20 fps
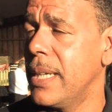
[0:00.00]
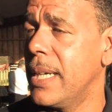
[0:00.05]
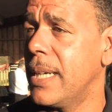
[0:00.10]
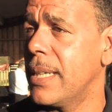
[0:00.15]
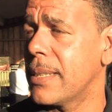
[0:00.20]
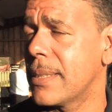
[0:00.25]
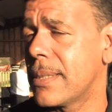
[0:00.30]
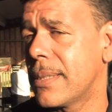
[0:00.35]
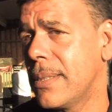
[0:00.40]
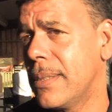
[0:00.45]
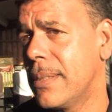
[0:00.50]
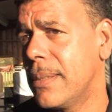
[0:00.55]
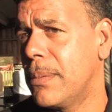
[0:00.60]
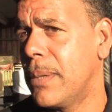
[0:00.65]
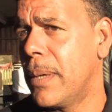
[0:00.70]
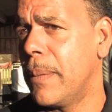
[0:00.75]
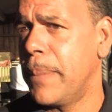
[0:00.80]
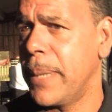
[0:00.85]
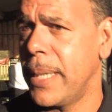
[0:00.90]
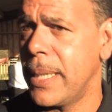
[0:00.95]
at that, so
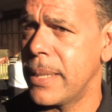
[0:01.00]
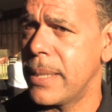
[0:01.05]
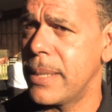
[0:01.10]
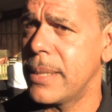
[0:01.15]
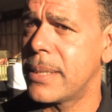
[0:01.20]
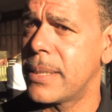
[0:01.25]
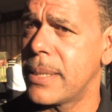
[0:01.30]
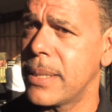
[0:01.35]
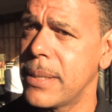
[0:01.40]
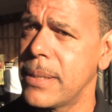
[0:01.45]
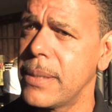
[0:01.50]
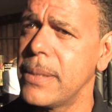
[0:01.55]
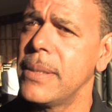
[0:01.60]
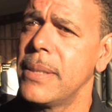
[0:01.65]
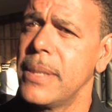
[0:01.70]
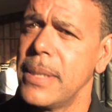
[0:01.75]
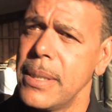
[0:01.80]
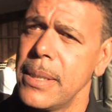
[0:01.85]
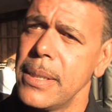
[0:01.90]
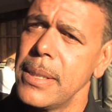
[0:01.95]
what better than to
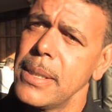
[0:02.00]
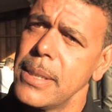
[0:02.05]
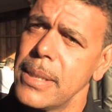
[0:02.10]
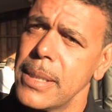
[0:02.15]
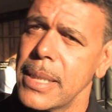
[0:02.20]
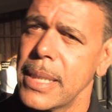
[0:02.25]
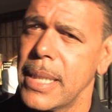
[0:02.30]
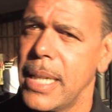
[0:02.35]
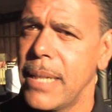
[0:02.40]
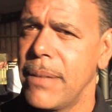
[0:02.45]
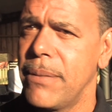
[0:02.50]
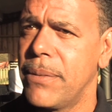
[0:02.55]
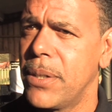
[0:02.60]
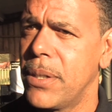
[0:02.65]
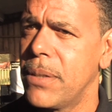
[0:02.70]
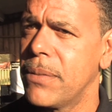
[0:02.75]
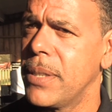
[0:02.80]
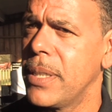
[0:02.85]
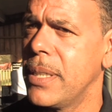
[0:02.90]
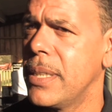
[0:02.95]
get
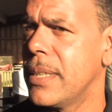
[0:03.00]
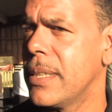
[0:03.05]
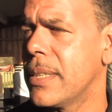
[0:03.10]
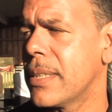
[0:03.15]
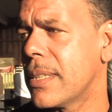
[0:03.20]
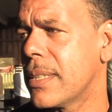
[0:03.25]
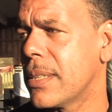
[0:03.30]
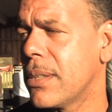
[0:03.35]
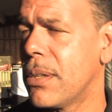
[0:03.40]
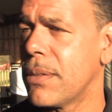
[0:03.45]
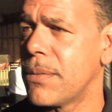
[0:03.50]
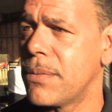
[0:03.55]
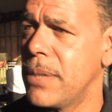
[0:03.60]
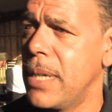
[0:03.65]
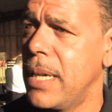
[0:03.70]
involved in a golf